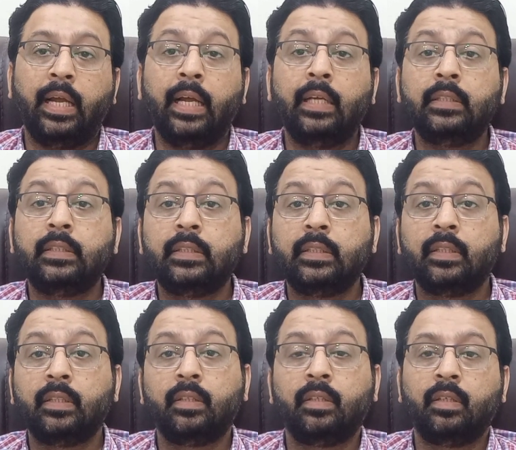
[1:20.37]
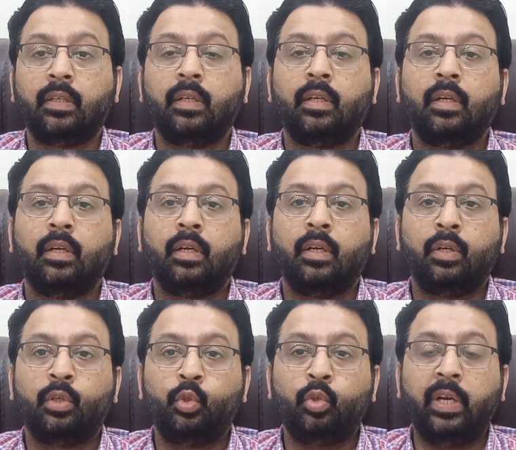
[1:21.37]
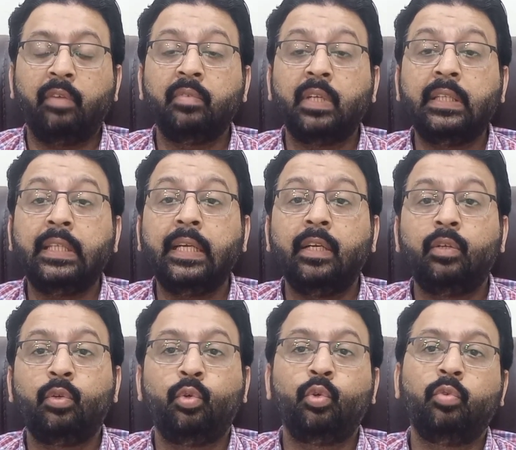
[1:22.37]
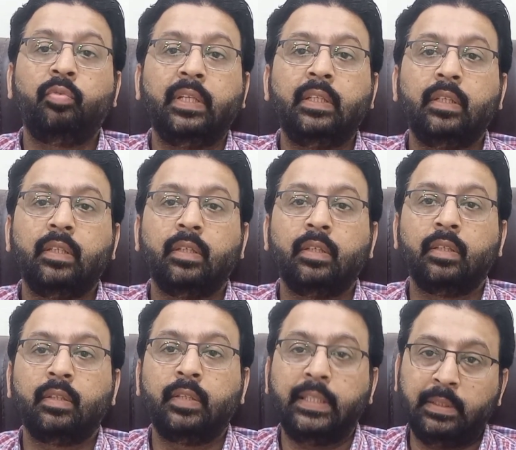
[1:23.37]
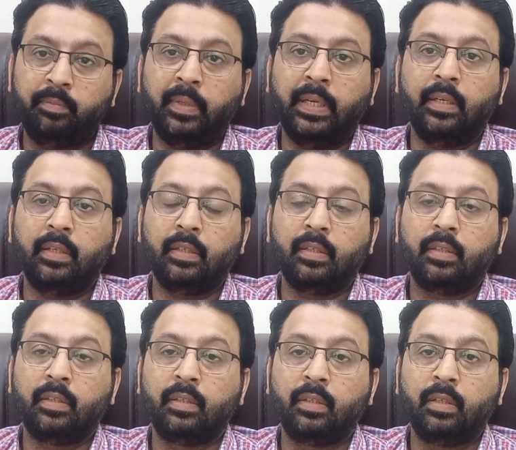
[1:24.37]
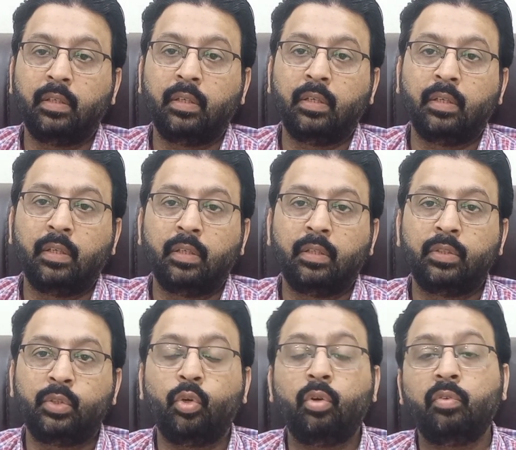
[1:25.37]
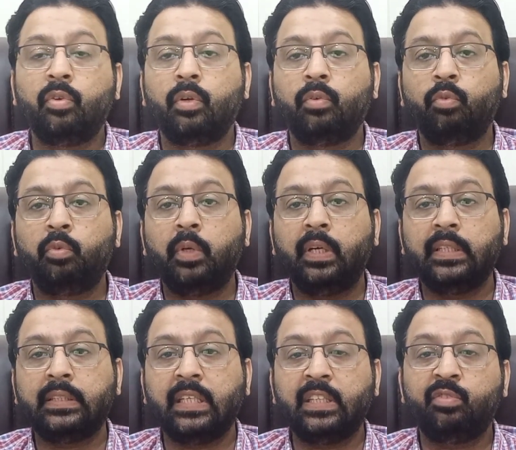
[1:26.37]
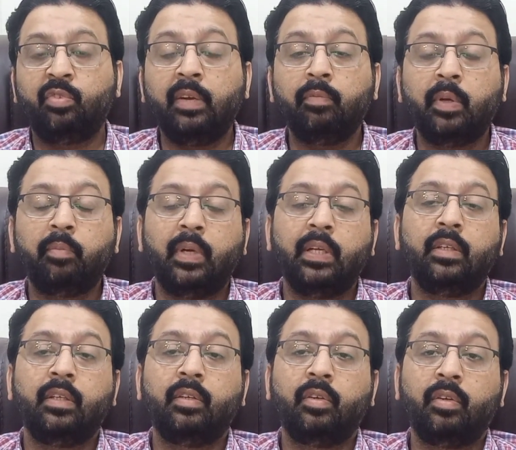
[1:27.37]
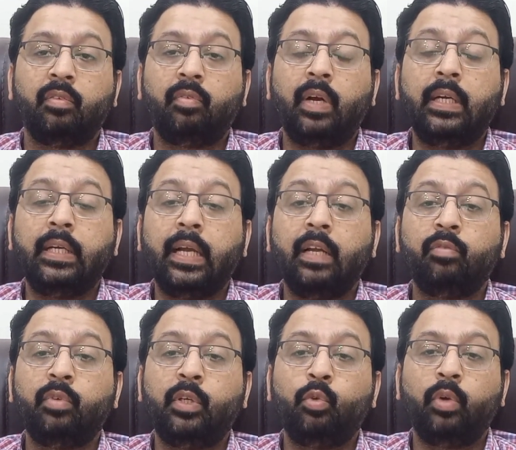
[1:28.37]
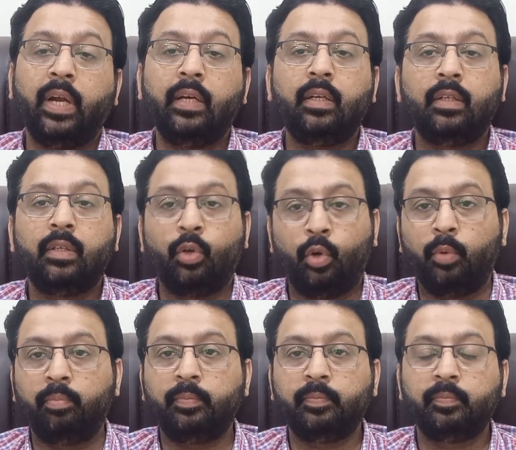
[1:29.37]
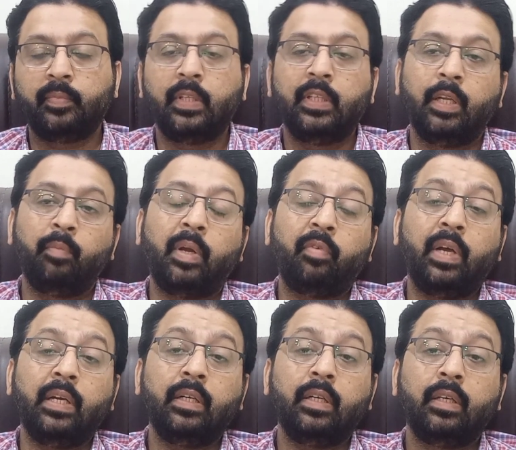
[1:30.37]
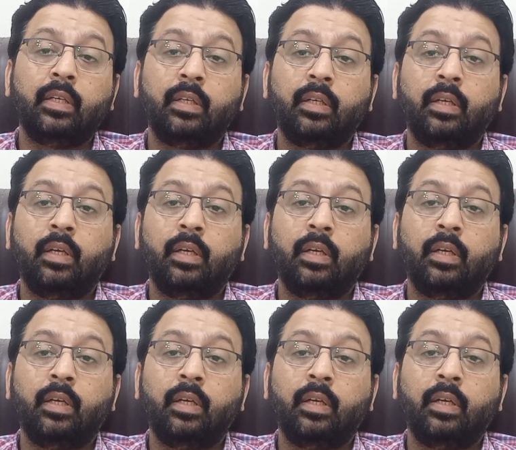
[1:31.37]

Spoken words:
as you have nothing to do with this pain. So we will discuss one by one what can we do at home. Number one,